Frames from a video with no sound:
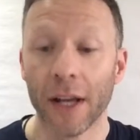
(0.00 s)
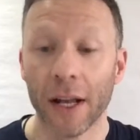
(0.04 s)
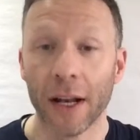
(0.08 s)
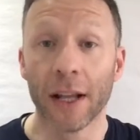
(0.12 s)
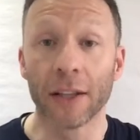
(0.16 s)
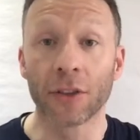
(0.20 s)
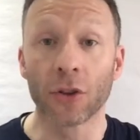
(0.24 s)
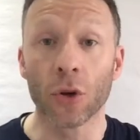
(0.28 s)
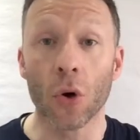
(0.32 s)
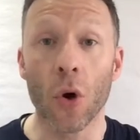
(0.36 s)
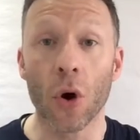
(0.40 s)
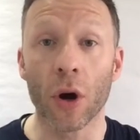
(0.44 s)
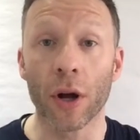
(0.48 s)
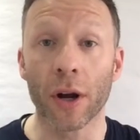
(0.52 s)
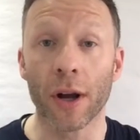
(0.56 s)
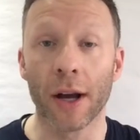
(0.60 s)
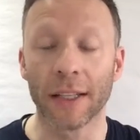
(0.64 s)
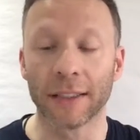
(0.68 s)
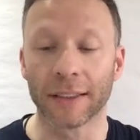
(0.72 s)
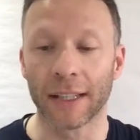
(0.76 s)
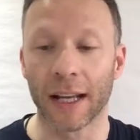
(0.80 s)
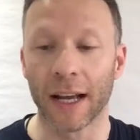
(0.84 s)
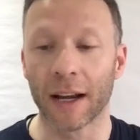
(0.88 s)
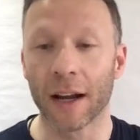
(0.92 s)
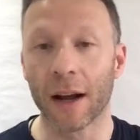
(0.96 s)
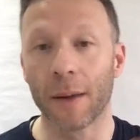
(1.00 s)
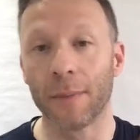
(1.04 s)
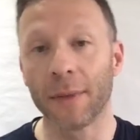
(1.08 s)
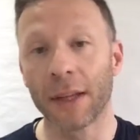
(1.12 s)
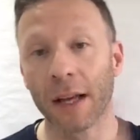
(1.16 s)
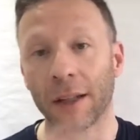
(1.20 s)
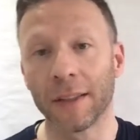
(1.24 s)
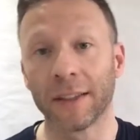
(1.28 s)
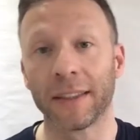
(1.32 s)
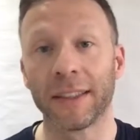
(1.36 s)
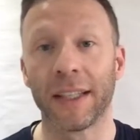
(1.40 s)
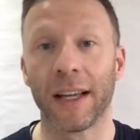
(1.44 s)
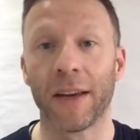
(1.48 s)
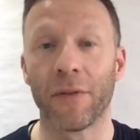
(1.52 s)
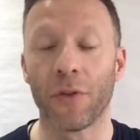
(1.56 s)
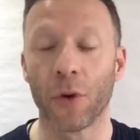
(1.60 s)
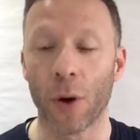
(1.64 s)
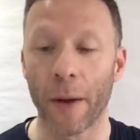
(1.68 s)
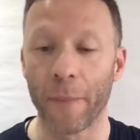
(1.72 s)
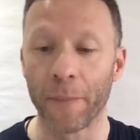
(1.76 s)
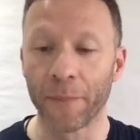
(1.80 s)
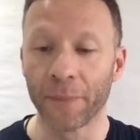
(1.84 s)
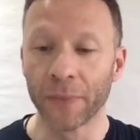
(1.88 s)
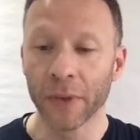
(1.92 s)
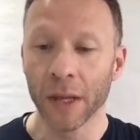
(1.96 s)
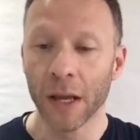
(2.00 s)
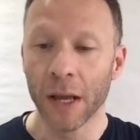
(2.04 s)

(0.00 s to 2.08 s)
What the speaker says: Let's organise that. Come down and see everyone.